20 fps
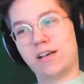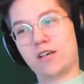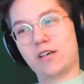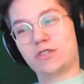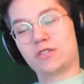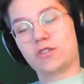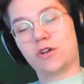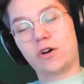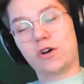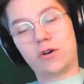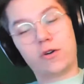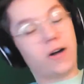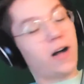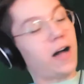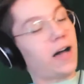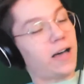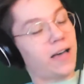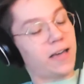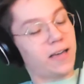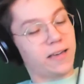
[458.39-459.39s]
So
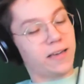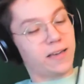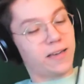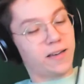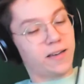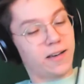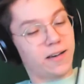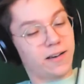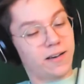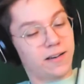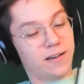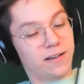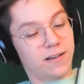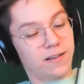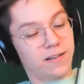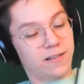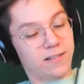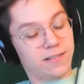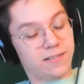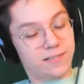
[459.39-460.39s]
I
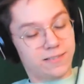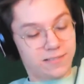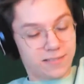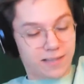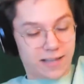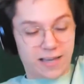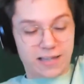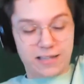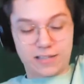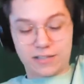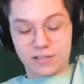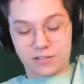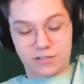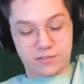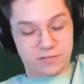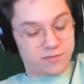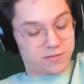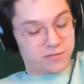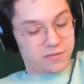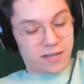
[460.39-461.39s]

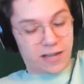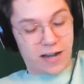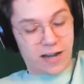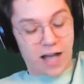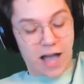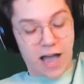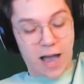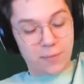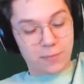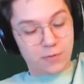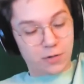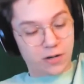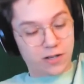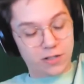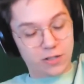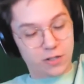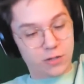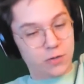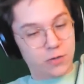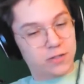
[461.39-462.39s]
just kind of hopped right
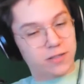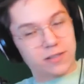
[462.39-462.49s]
into it.